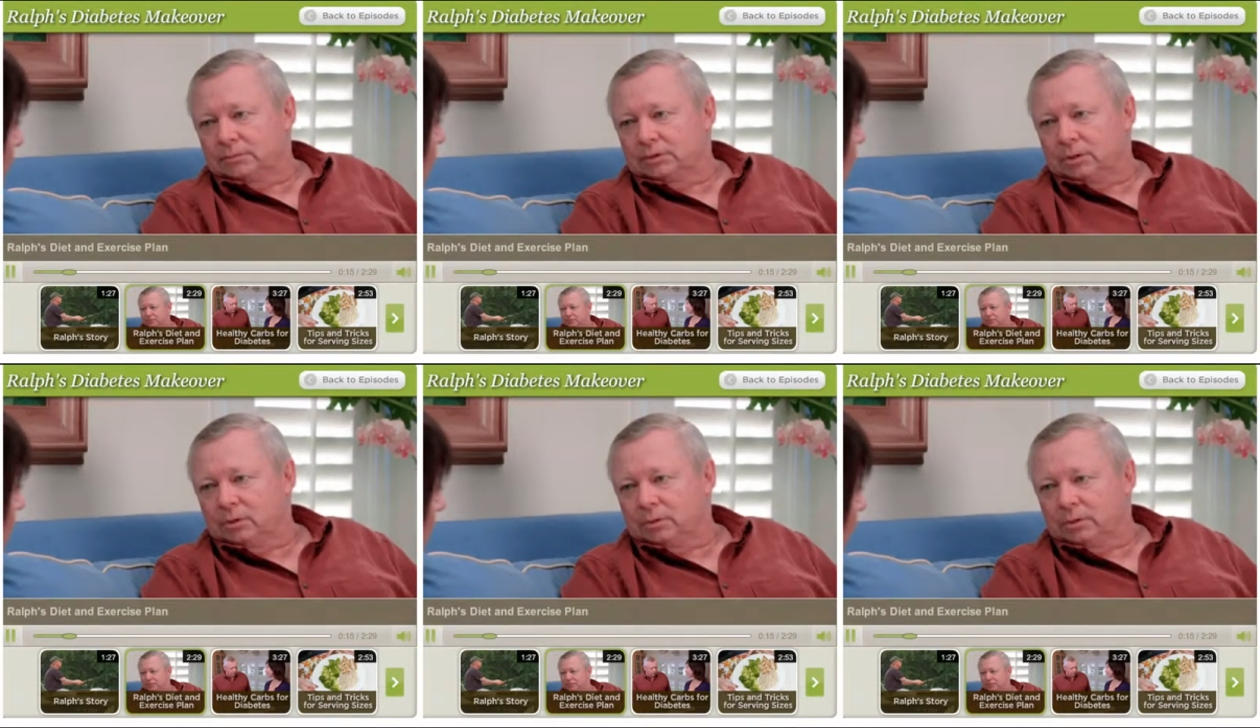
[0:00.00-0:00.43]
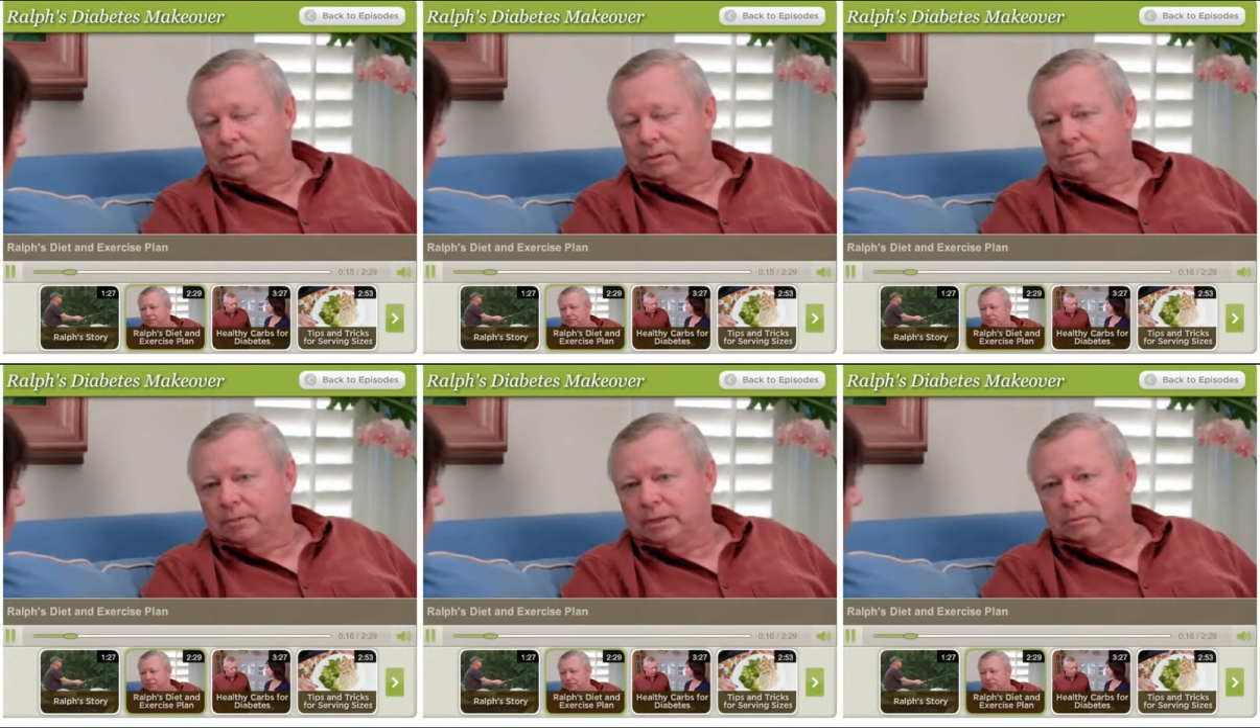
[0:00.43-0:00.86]

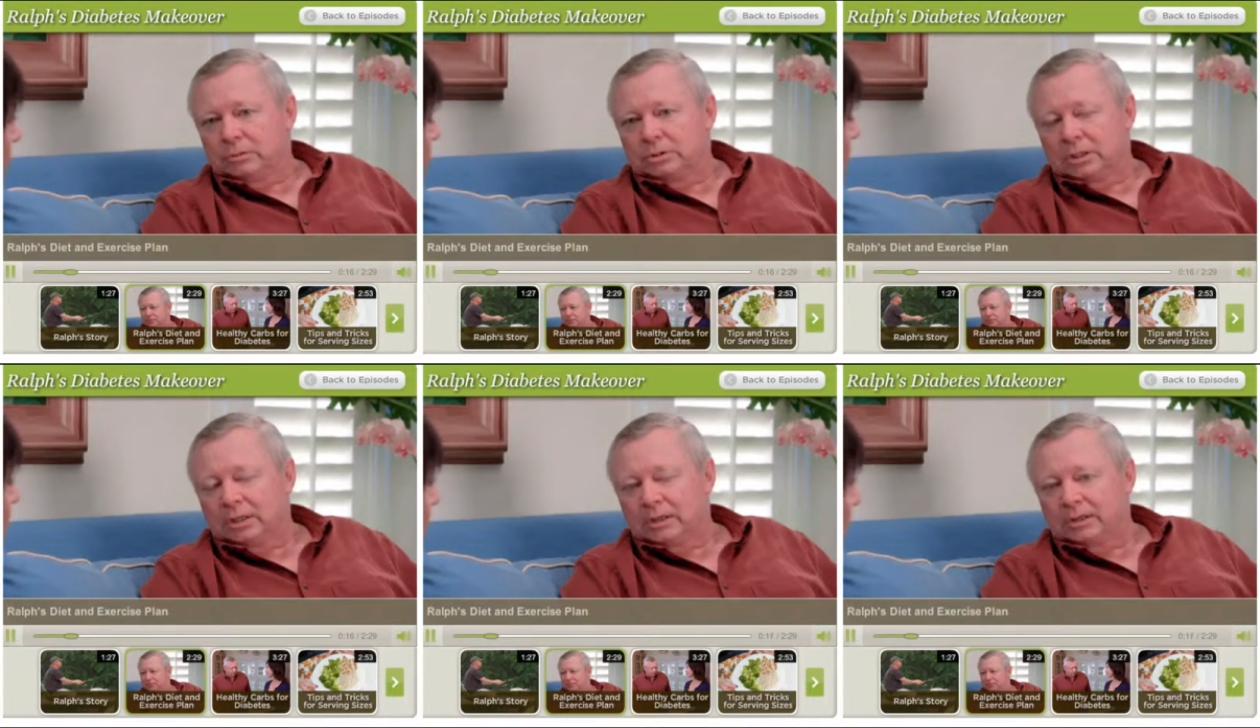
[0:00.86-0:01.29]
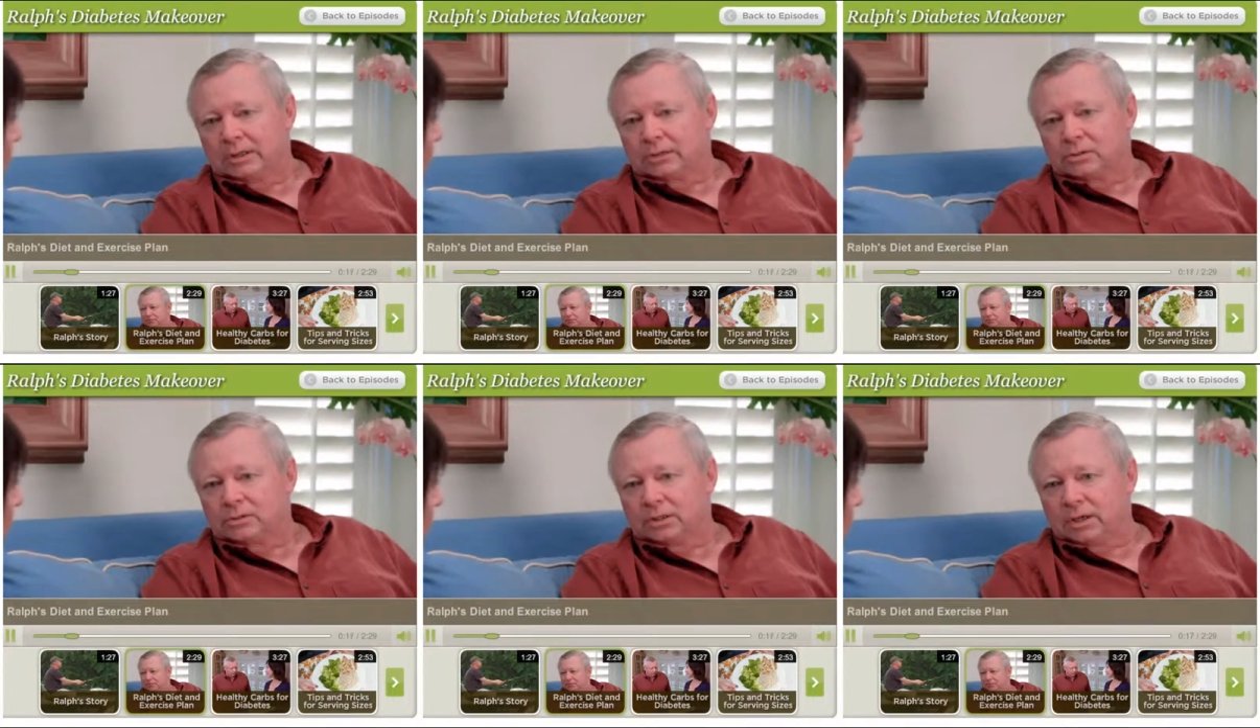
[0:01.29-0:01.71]
Totally. I was on an
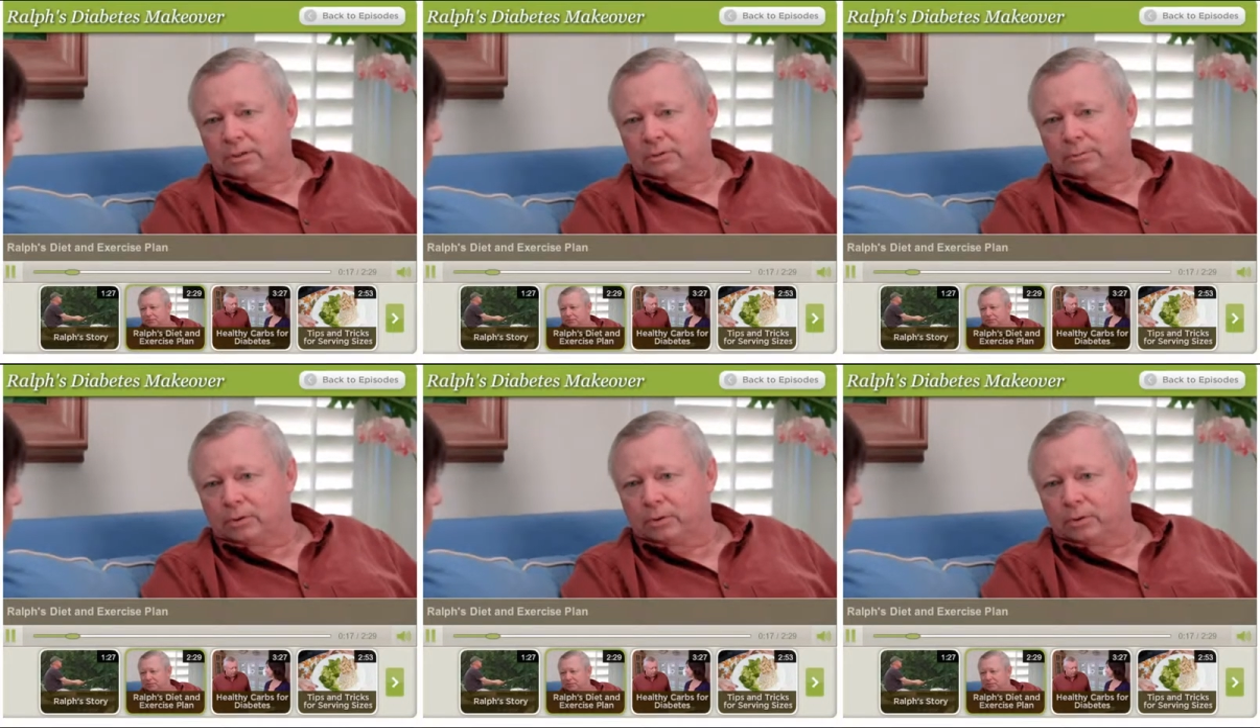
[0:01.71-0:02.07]
exercise